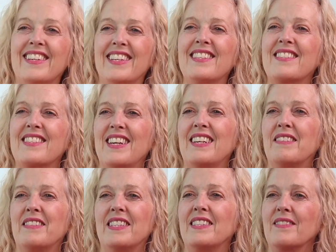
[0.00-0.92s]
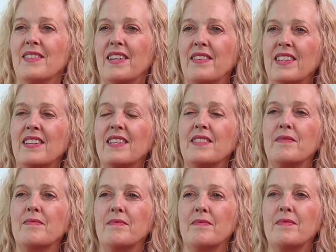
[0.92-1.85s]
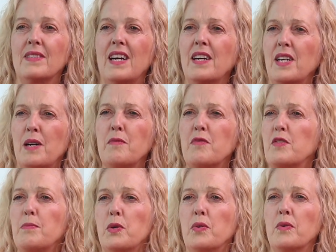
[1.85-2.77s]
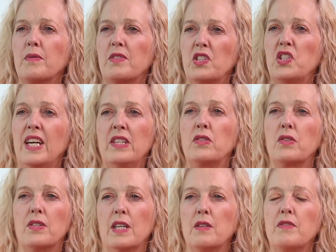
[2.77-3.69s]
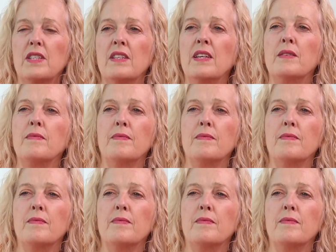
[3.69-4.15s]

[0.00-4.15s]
it is scary, I think. Uncomfortable to change yourself, isn't it?